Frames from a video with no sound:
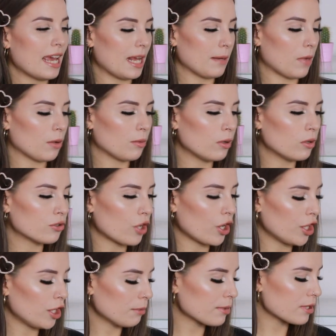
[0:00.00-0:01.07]
in my
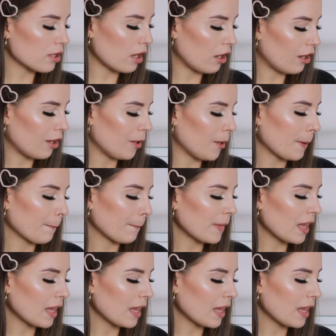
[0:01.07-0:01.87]
wardrobe, so